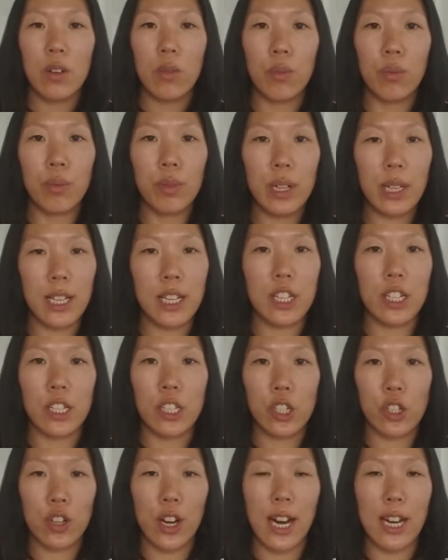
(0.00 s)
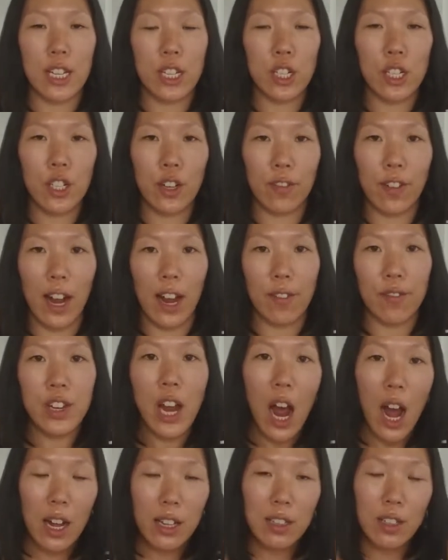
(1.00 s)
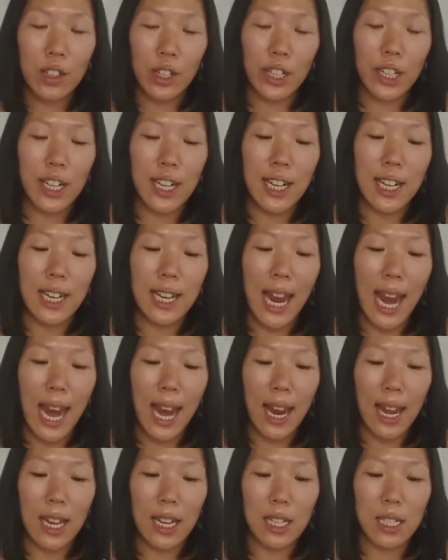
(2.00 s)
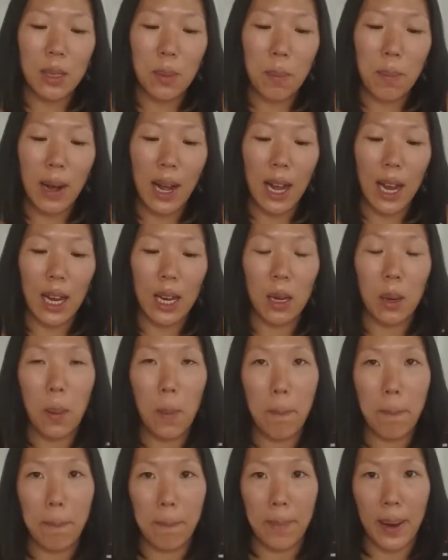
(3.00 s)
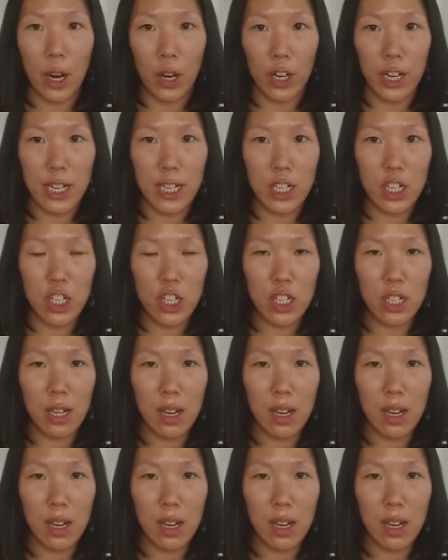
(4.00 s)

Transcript: really just tried to survive toddlerhood and my marriage.